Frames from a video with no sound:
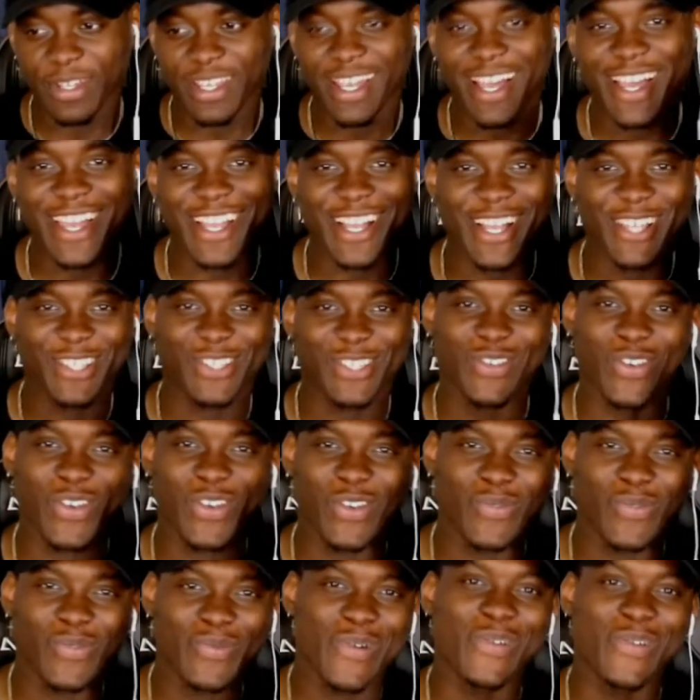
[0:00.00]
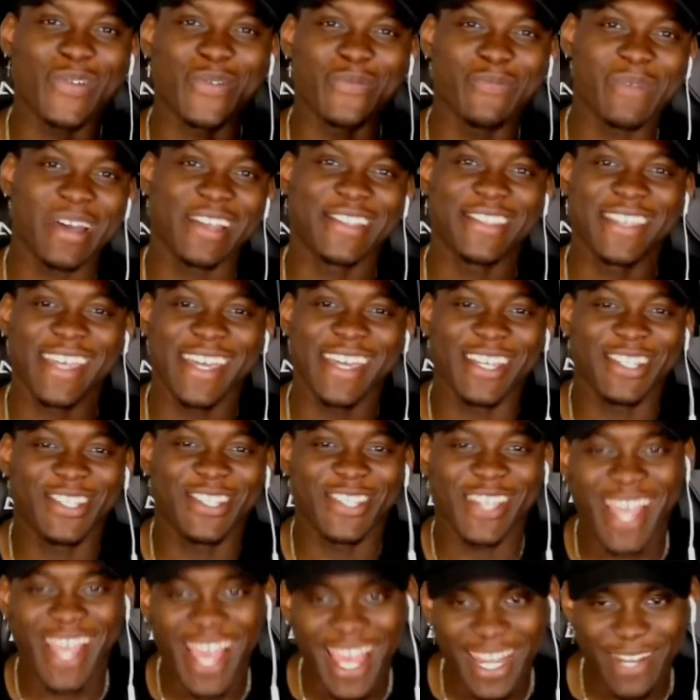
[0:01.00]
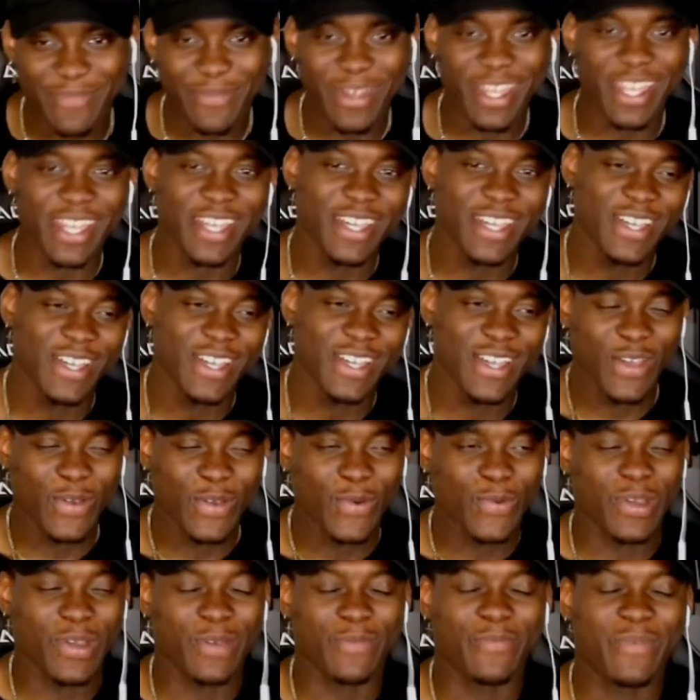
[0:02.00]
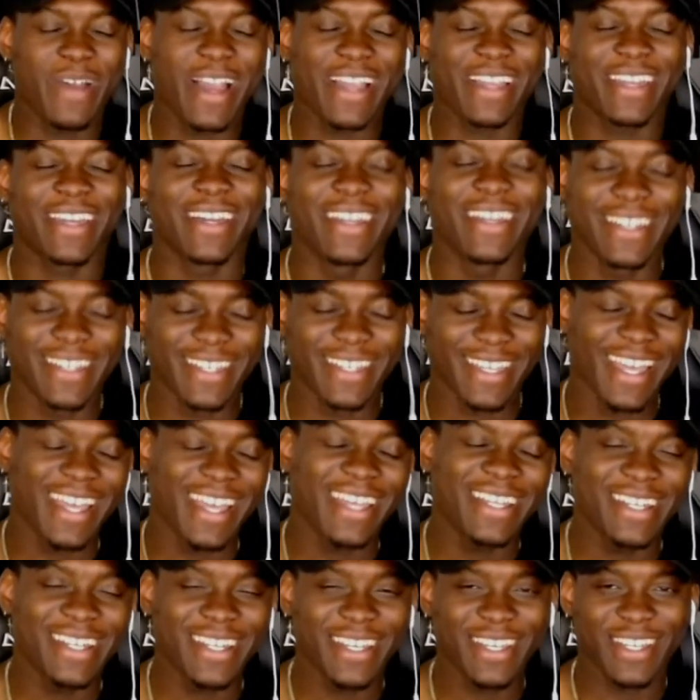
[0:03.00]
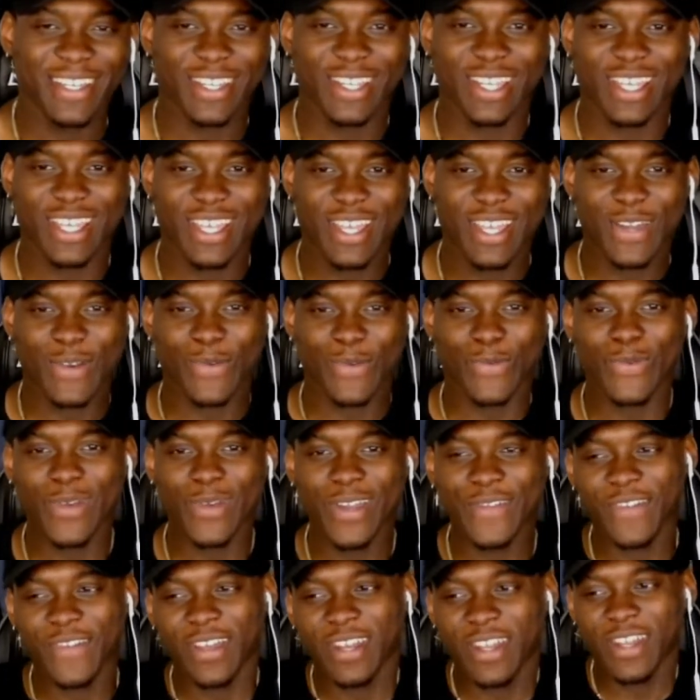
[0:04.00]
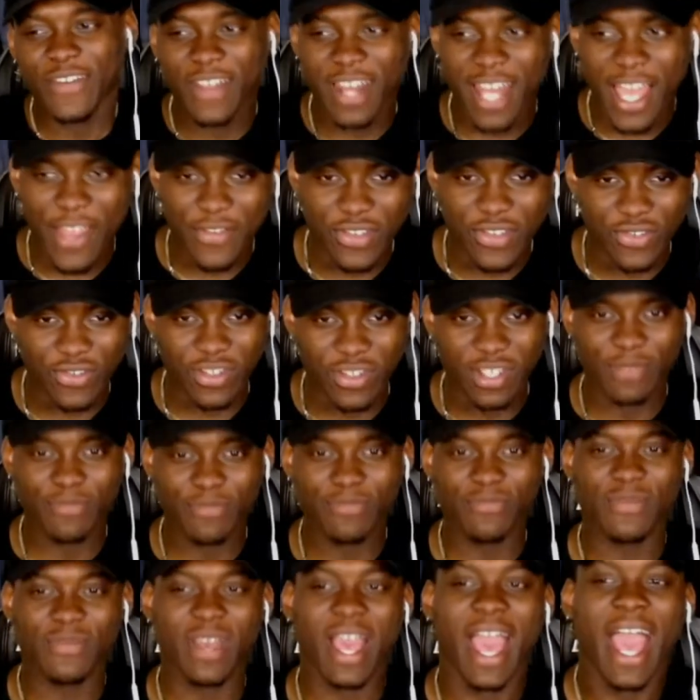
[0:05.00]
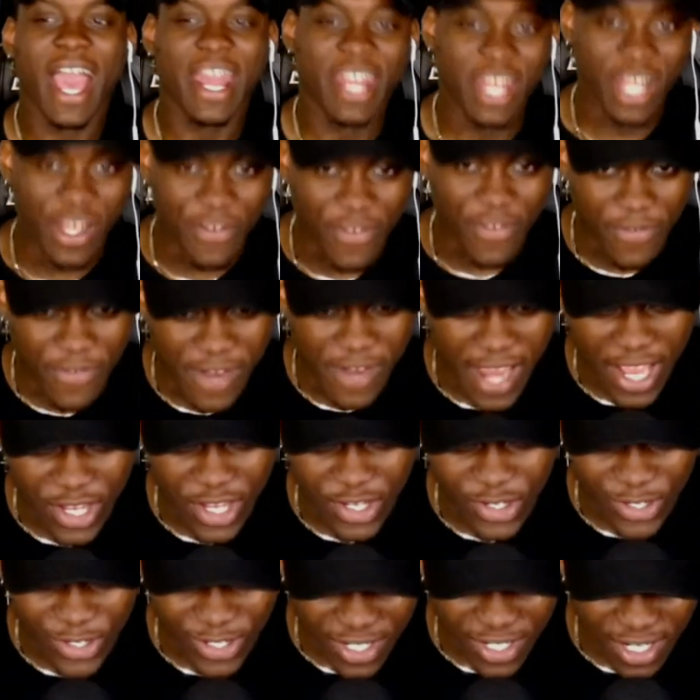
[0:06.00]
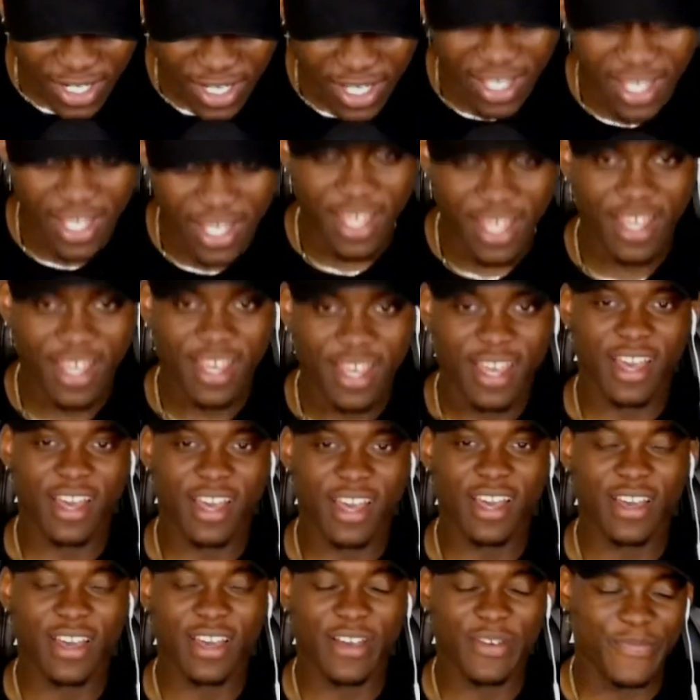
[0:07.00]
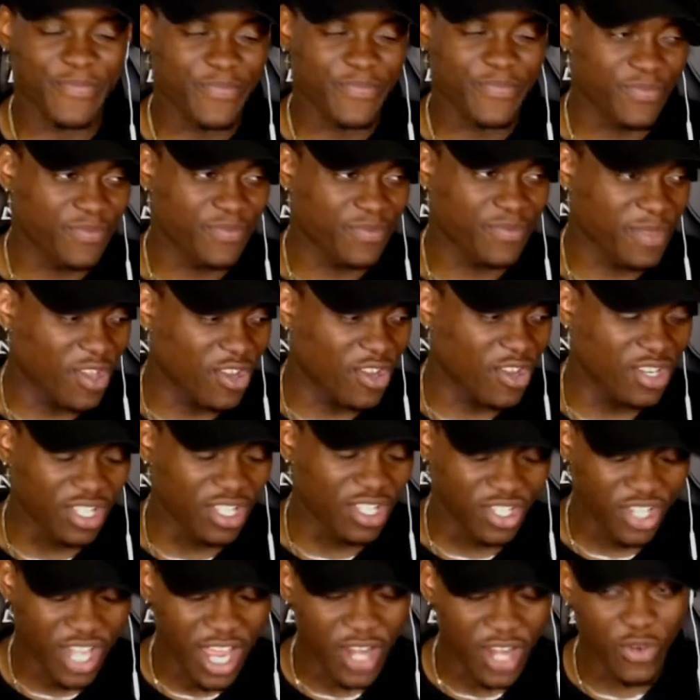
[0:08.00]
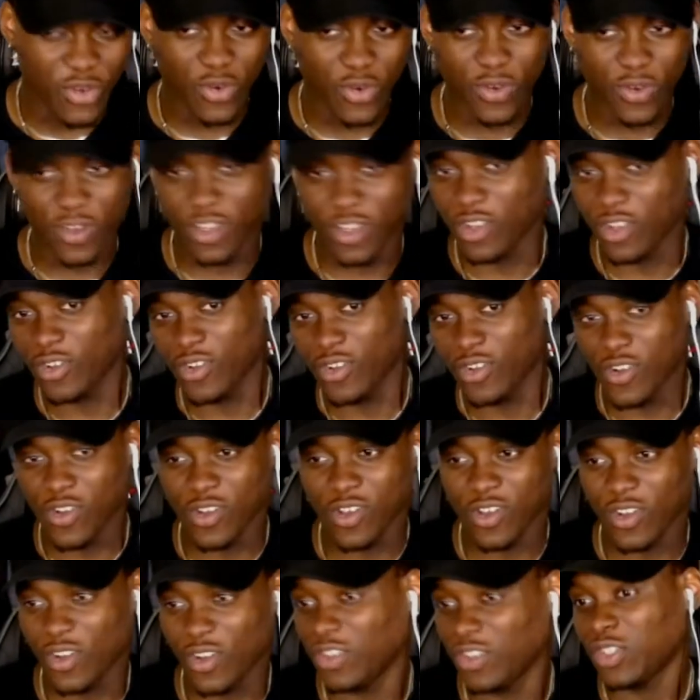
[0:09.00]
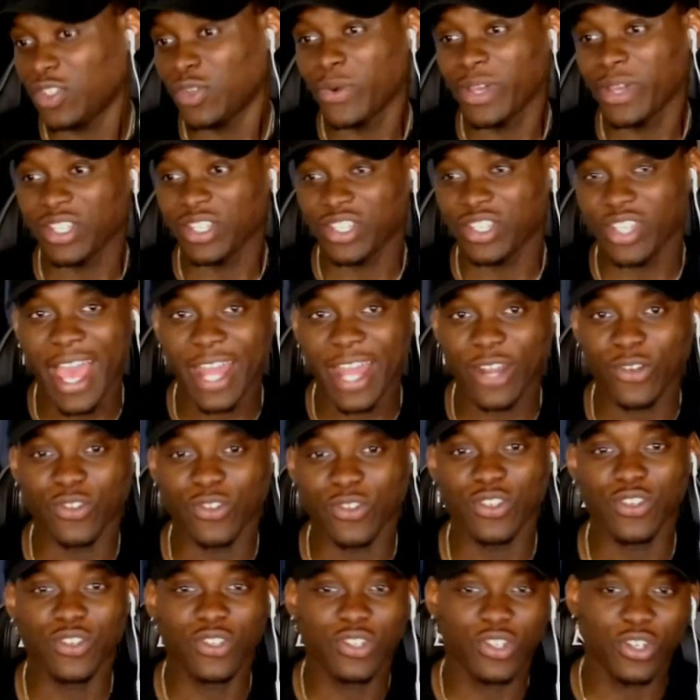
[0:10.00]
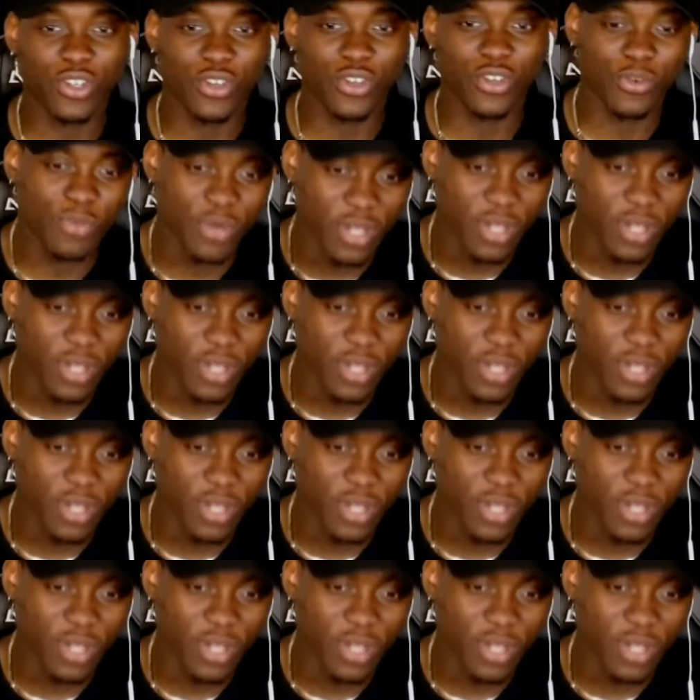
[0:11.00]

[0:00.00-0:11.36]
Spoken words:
How you guys doing? Welcome back to AJ Anime. We're back again with another live stream and another reaction on the channel or on Twitch and on YouTube.